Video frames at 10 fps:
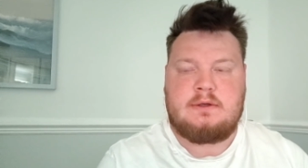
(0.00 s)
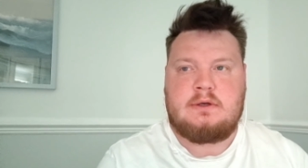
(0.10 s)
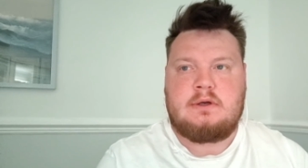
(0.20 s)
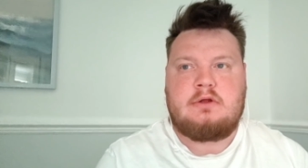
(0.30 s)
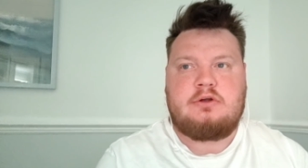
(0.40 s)

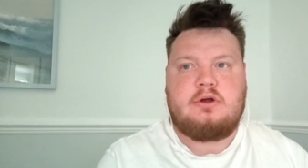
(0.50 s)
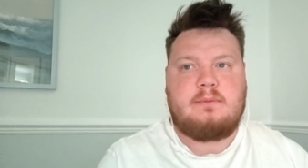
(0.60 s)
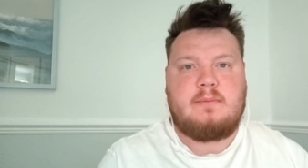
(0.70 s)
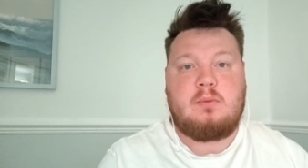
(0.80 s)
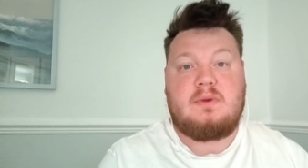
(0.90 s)
Mm-hmm.
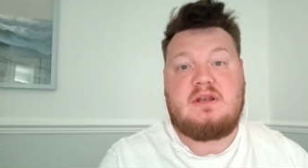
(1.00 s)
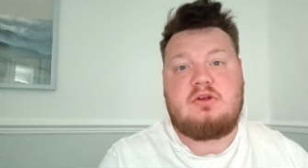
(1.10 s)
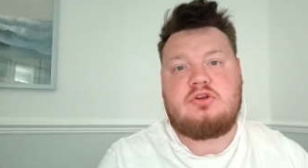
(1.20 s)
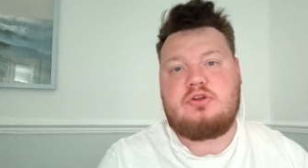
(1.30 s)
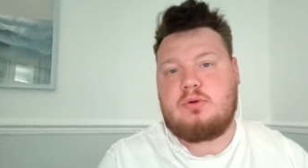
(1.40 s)
Um, and we
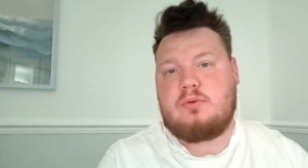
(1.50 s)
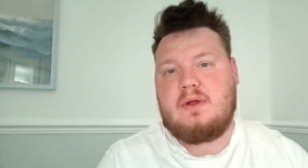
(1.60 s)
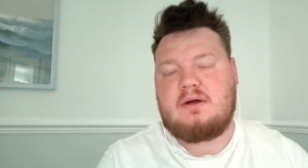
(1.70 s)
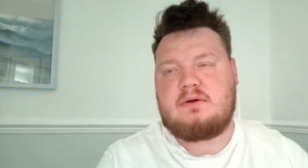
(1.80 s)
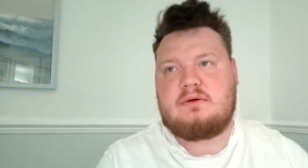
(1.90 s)
didn't do
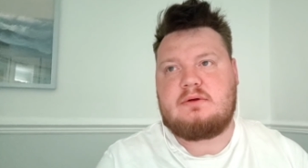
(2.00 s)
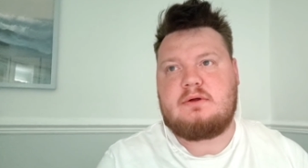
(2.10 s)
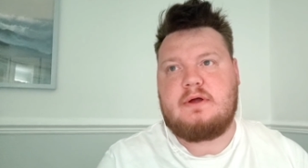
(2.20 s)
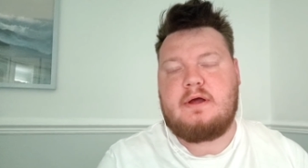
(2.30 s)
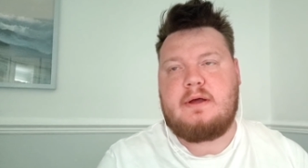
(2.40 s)
that.
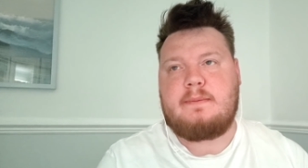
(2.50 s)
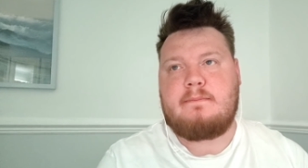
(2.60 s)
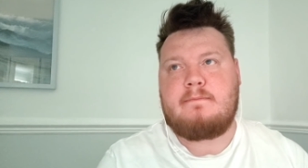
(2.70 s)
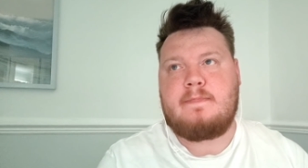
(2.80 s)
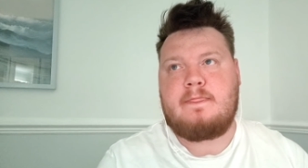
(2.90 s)

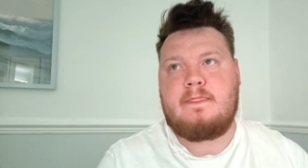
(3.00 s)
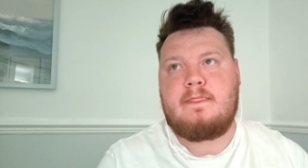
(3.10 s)
Um,